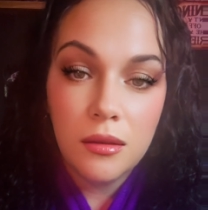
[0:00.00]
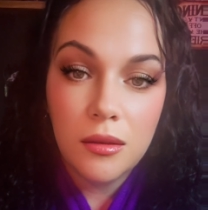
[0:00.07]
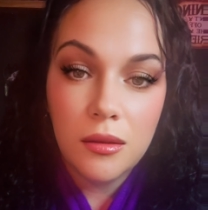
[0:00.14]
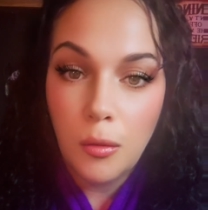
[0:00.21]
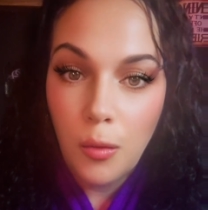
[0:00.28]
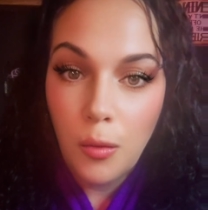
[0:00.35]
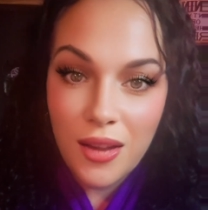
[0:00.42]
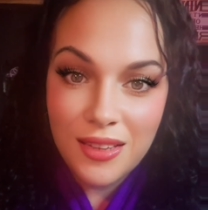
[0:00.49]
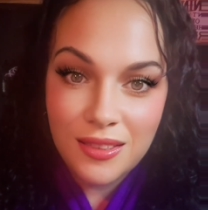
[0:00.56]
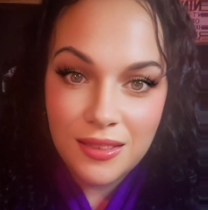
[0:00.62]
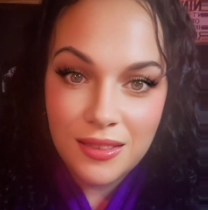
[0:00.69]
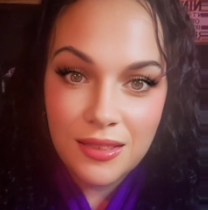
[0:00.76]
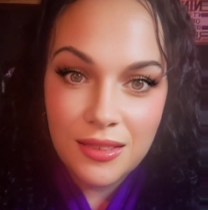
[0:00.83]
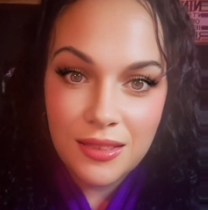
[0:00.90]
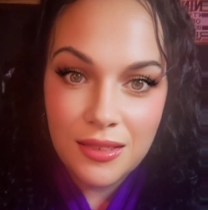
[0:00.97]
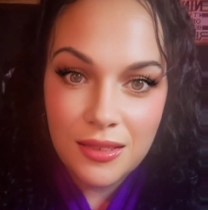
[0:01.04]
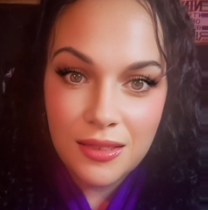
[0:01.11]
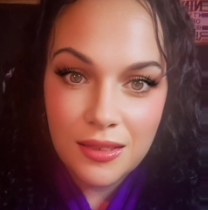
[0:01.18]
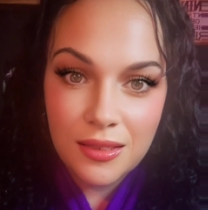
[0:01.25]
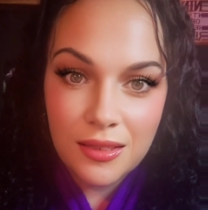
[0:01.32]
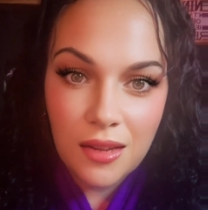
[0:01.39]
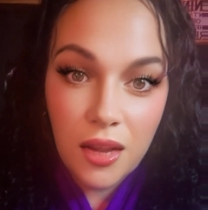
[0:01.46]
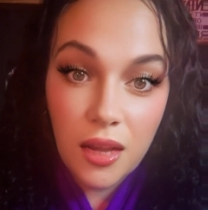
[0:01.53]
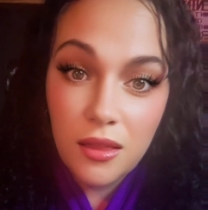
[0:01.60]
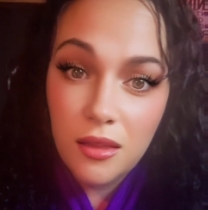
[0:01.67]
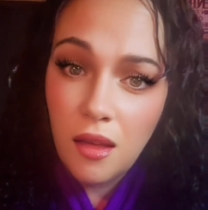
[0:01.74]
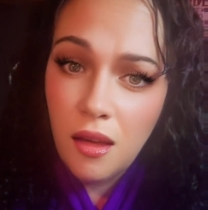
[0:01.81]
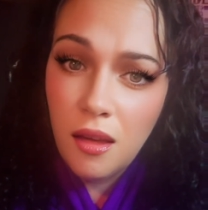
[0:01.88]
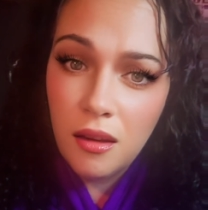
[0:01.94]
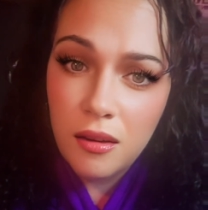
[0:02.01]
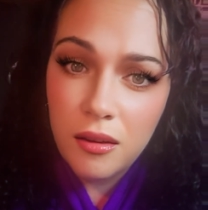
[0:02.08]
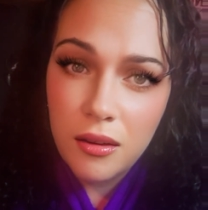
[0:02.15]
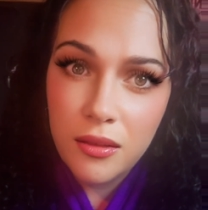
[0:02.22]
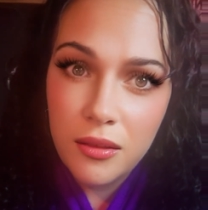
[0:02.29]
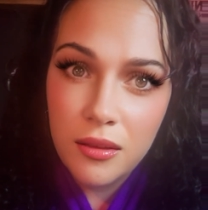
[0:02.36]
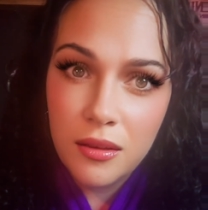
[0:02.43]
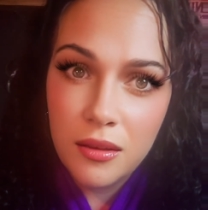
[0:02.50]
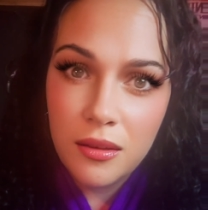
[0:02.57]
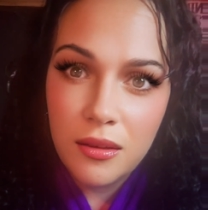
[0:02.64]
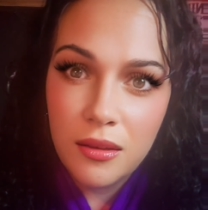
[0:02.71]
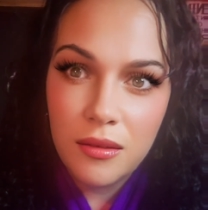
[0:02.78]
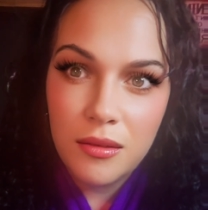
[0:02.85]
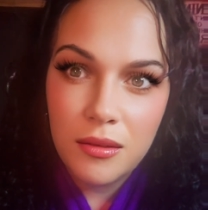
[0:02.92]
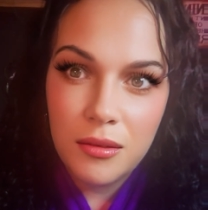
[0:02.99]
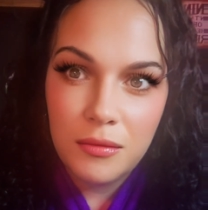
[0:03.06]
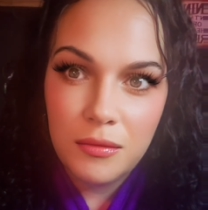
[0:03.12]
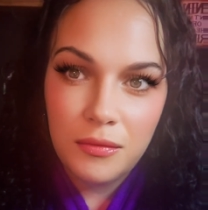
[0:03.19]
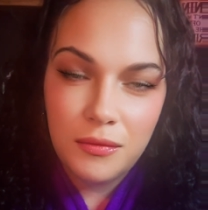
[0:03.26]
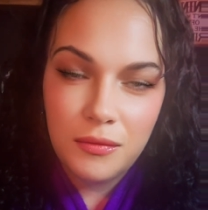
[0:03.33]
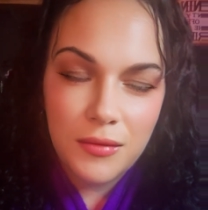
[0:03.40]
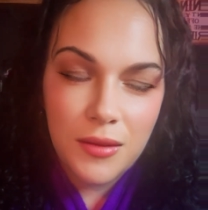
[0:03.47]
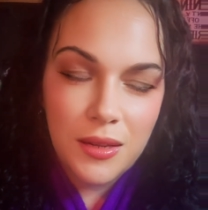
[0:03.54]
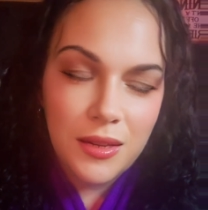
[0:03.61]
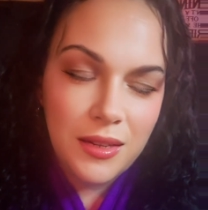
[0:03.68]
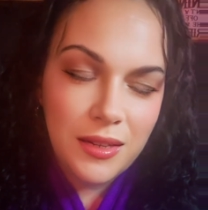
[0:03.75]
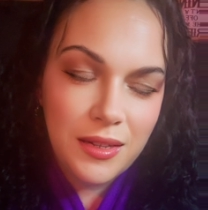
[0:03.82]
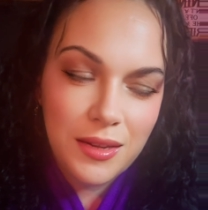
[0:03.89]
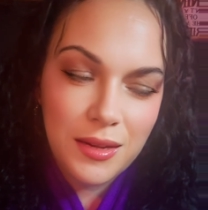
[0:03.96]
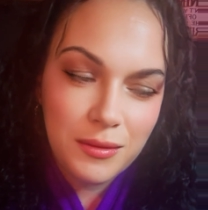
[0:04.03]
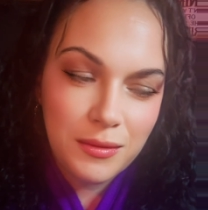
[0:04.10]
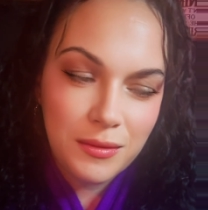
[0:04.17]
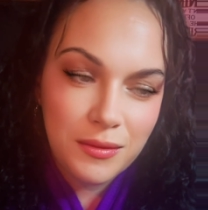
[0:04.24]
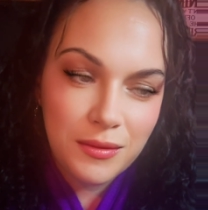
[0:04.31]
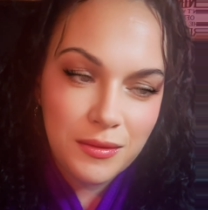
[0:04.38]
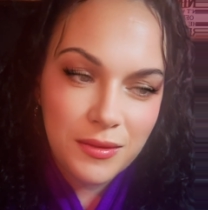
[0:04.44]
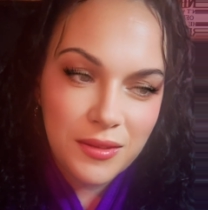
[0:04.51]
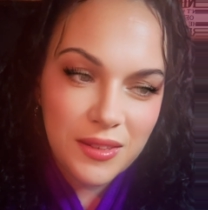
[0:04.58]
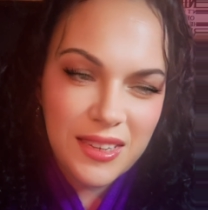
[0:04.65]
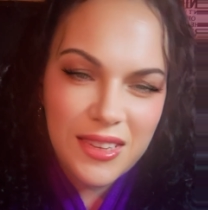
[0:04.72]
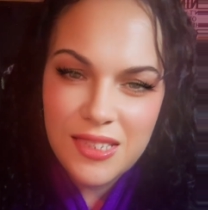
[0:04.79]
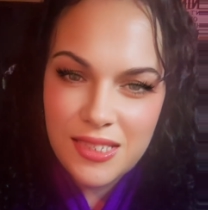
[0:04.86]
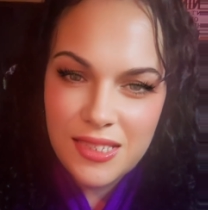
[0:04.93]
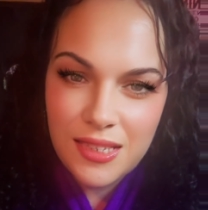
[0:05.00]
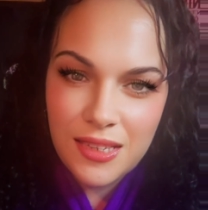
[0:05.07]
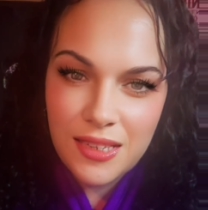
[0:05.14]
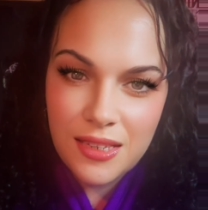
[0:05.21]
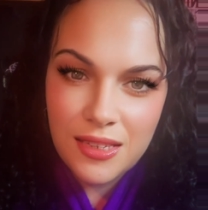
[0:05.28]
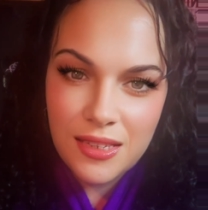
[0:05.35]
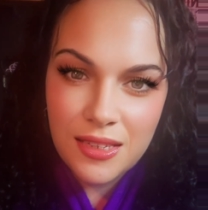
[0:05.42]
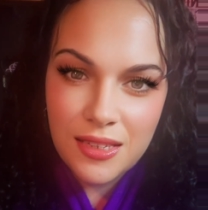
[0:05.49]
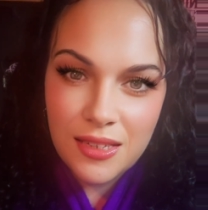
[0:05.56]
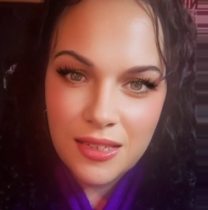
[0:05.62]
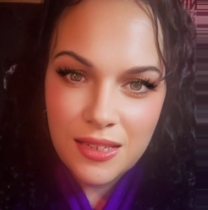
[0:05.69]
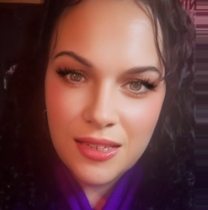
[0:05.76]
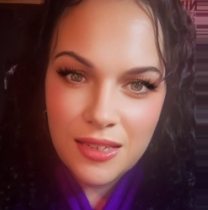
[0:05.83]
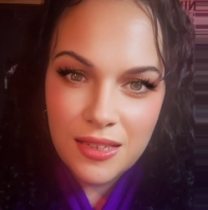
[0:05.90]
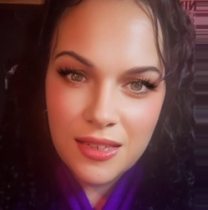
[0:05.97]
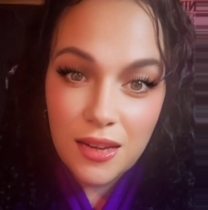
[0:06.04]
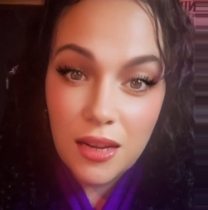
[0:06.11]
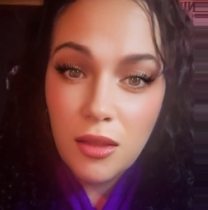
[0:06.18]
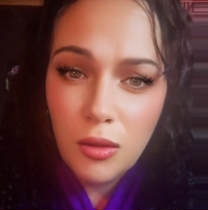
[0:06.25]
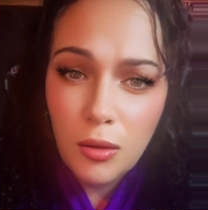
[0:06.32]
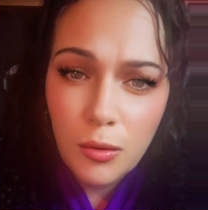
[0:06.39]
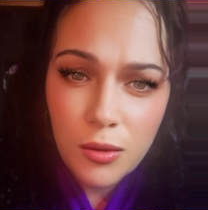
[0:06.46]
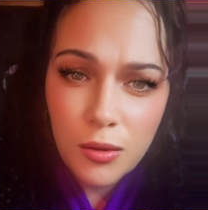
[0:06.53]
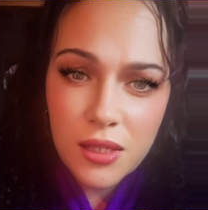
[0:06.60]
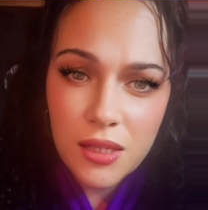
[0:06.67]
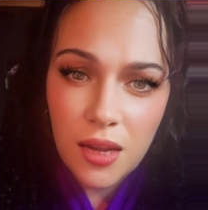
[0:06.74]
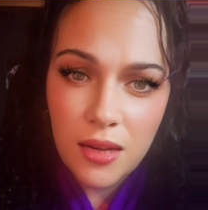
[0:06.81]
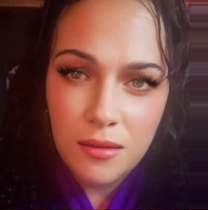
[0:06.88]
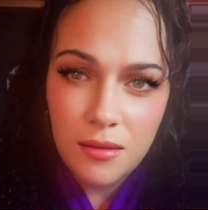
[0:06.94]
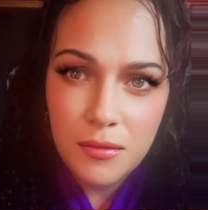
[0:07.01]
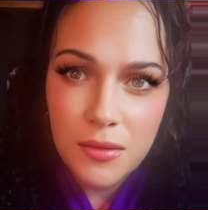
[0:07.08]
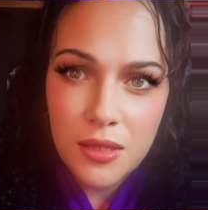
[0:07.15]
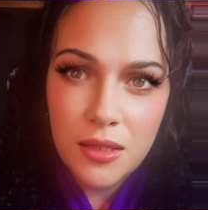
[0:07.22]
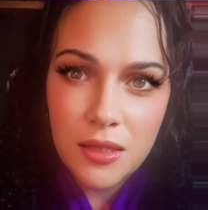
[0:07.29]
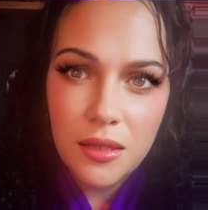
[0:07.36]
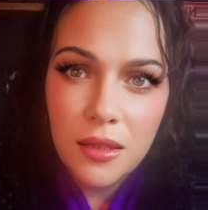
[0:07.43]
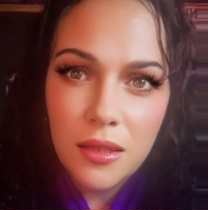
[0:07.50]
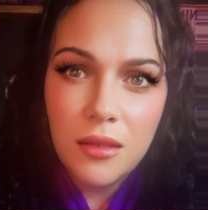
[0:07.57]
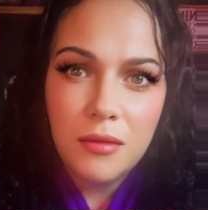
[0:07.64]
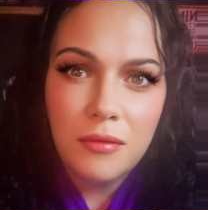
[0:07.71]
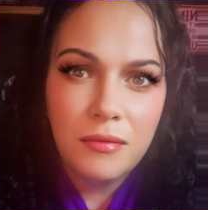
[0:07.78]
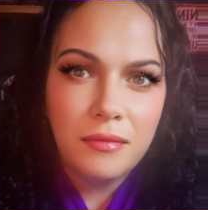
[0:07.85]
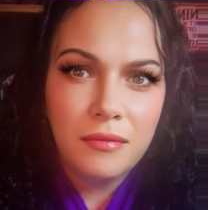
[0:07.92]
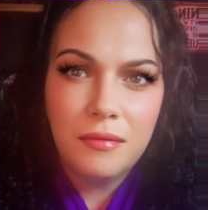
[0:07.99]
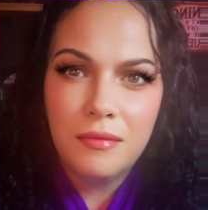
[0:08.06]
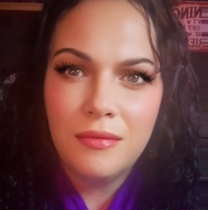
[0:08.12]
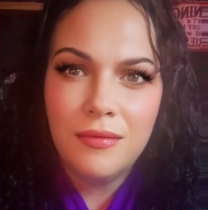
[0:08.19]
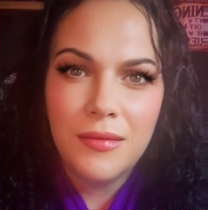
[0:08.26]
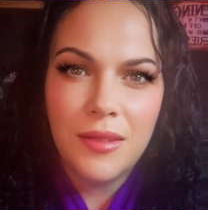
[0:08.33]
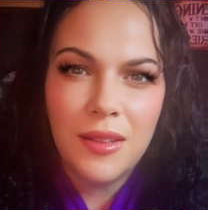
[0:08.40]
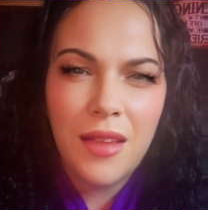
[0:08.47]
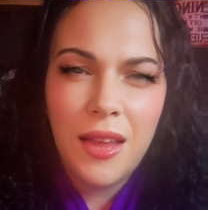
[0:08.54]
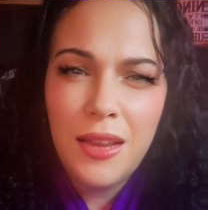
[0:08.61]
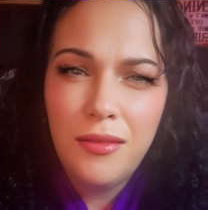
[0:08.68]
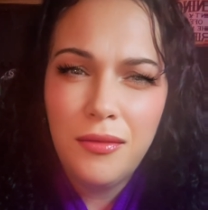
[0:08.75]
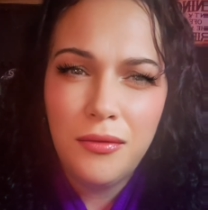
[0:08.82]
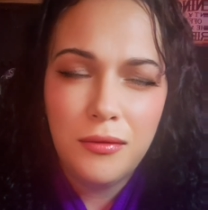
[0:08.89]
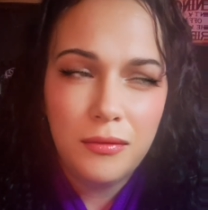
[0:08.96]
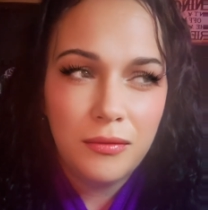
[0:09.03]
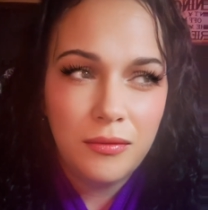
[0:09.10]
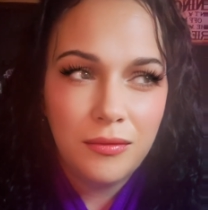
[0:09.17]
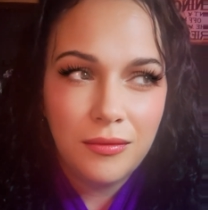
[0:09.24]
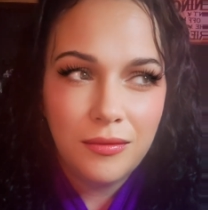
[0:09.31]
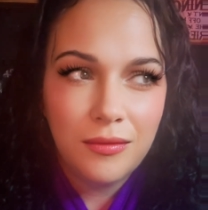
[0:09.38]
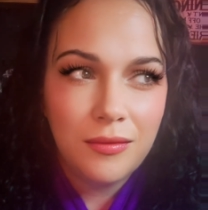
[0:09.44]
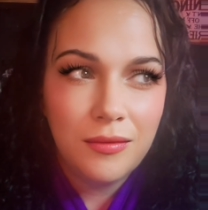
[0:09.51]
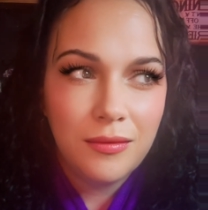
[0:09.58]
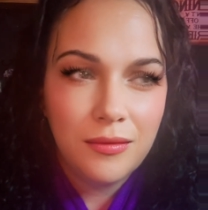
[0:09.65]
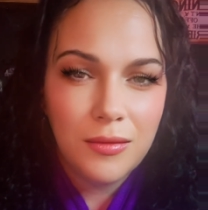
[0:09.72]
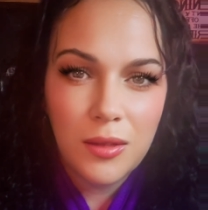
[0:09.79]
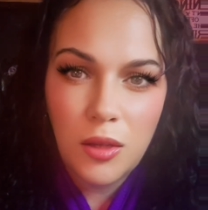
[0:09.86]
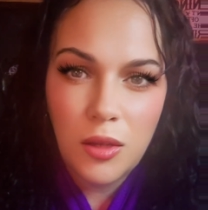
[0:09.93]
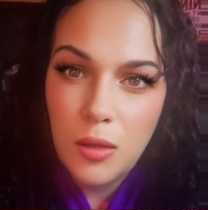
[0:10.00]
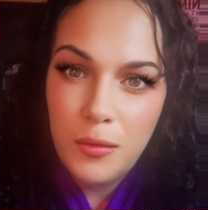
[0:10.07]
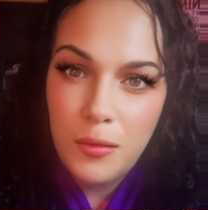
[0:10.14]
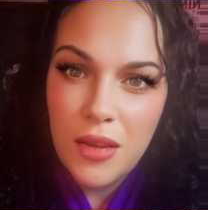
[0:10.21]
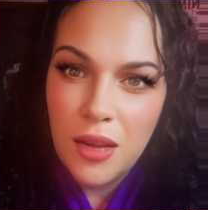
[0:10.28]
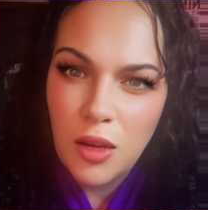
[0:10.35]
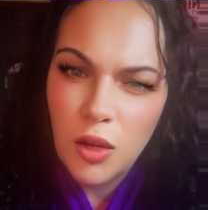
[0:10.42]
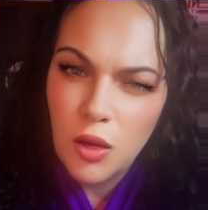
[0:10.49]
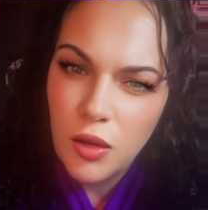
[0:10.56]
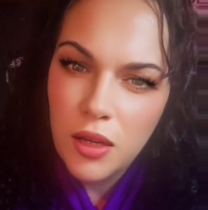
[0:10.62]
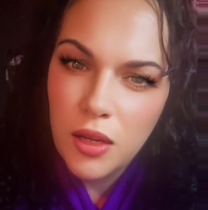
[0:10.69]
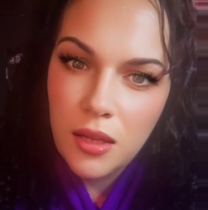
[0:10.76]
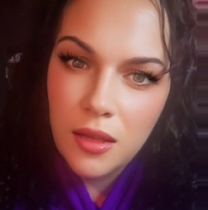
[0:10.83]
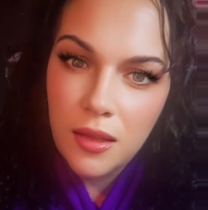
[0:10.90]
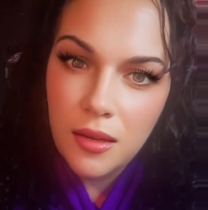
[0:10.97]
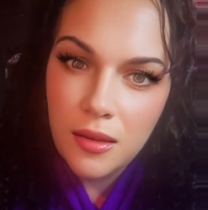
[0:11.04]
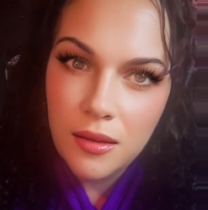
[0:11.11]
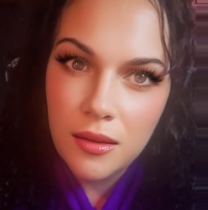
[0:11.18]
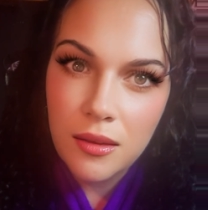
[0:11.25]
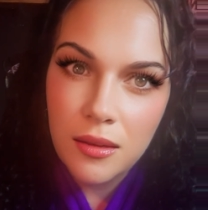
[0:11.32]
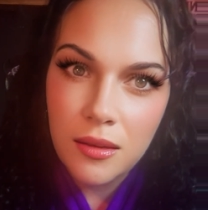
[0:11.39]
the wild and the hearth. Now, you see, in those times, life could be a crooked thing.